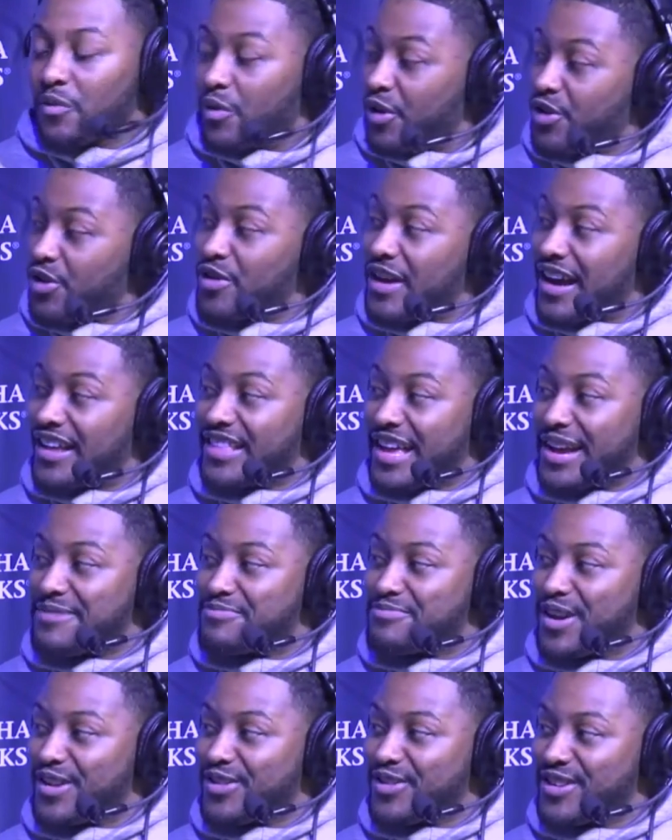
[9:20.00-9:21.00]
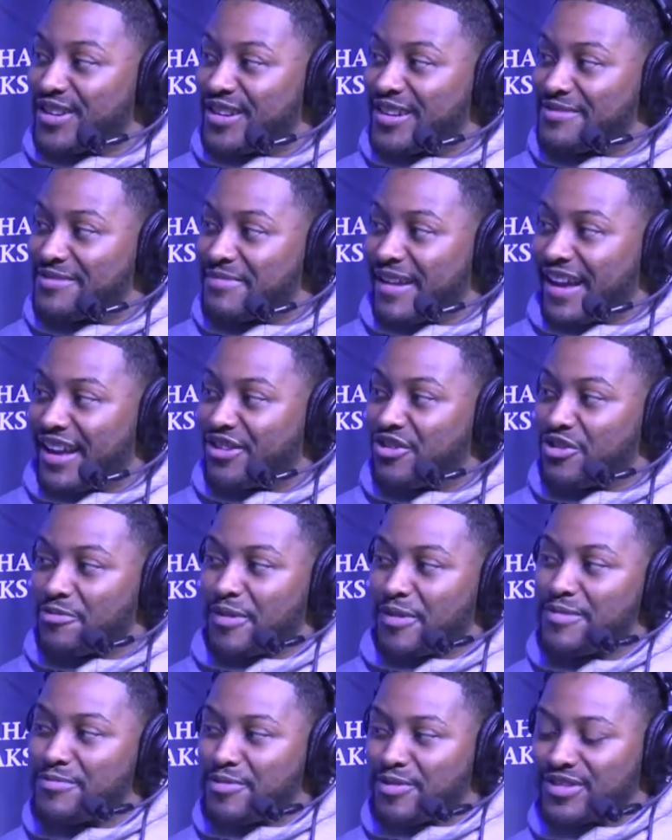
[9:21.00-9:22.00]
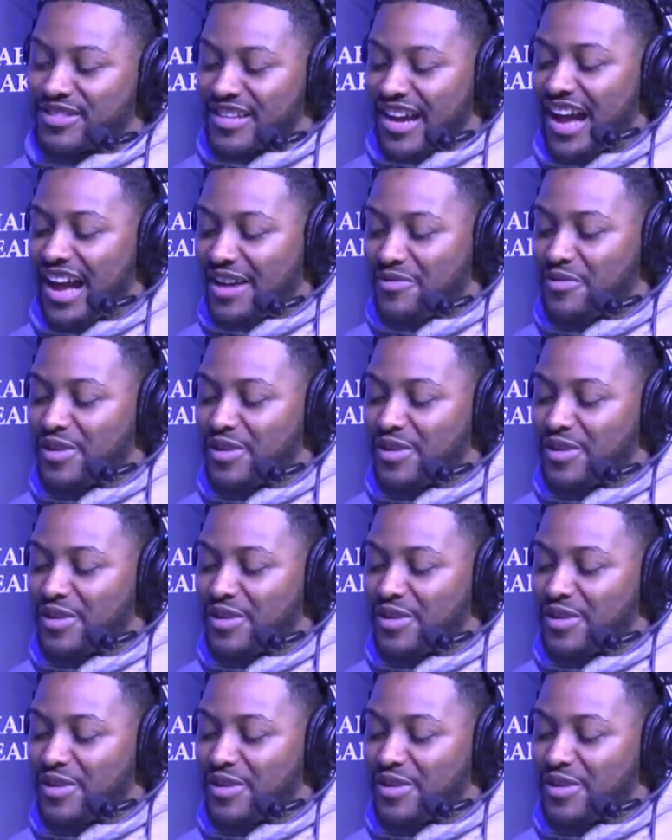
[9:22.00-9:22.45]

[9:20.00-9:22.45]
When you got that brotherhood, man, you spend more time